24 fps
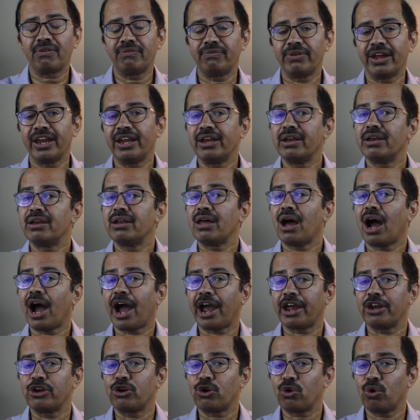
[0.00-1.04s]
wind,
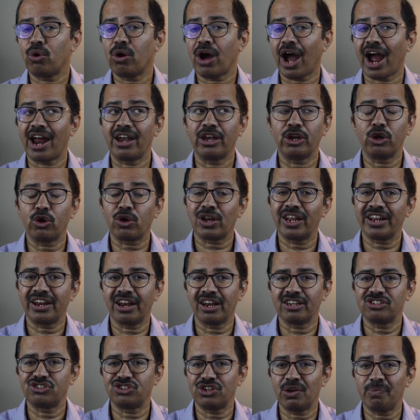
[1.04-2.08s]
hydro and nuclear
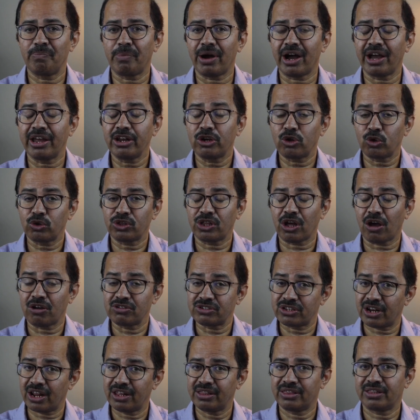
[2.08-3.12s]
energy by
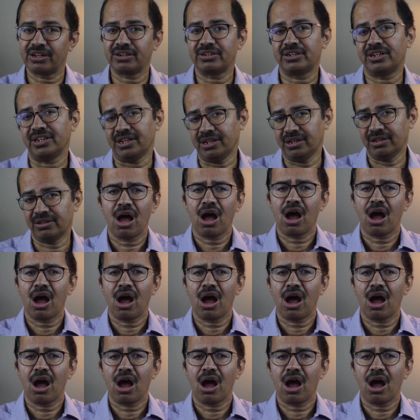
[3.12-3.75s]
2030.